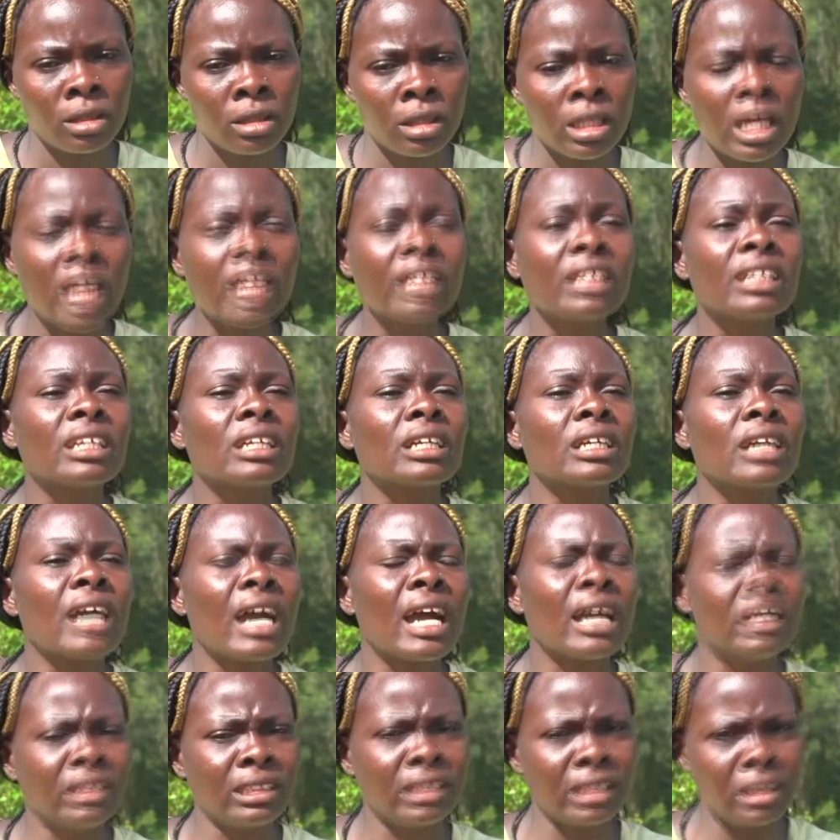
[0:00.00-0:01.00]
na
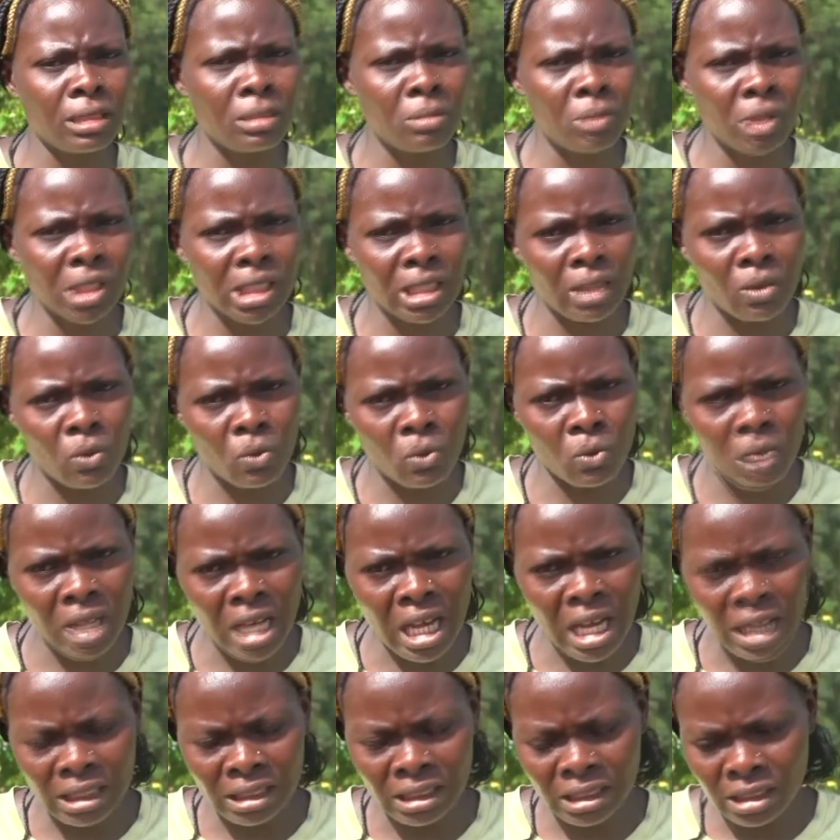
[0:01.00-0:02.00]
nikikaa chini
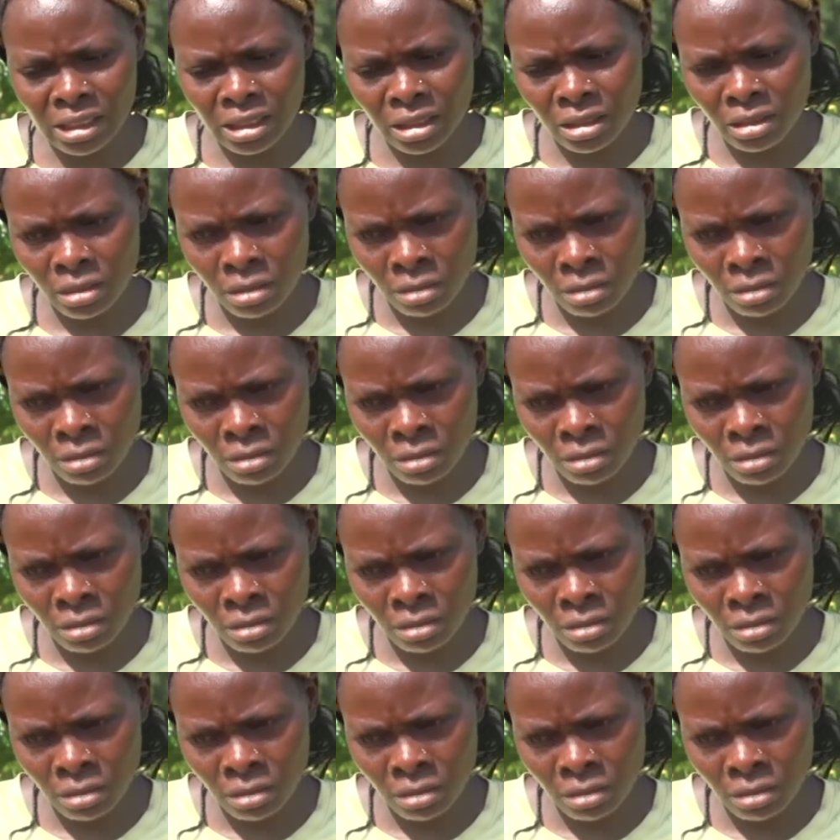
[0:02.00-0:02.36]
mtakula aje.